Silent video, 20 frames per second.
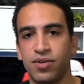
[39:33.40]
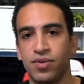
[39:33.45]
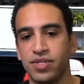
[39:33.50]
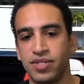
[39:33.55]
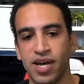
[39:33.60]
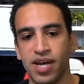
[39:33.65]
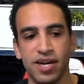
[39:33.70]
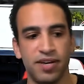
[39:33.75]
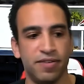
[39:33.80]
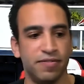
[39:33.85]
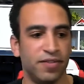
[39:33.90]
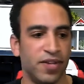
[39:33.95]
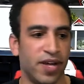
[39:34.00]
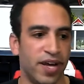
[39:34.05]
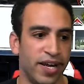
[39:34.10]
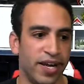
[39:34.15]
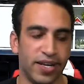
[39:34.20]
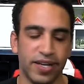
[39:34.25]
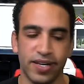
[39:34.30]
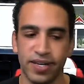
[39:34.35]
it's kind of
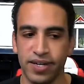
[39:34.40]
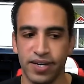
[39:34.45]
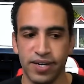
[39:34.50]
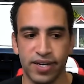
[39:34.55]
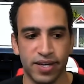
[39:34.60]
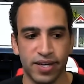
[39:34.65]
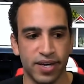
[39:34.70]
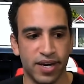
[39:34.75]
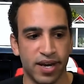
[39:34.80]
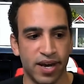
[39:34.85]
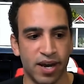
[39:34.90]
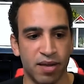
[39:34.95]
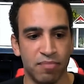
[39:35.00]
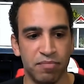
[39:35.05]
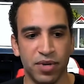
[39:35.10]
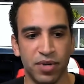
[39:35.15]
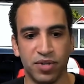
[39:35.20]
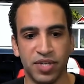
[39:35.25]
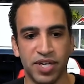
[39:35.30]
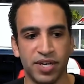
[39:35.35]
like
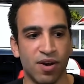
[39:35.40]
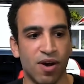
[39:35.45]
building